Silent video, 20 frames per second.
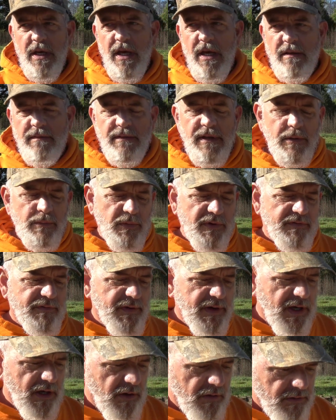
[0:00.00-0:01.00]
and then we
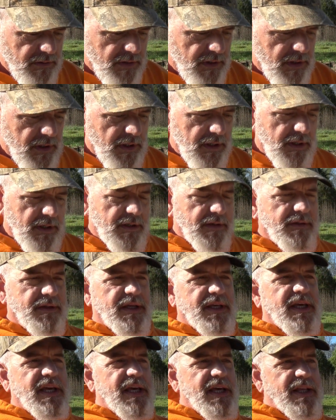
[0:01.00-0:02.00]
found
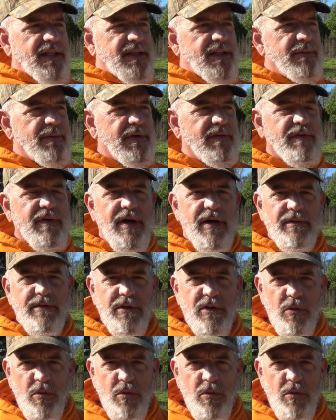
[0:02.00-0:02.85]
the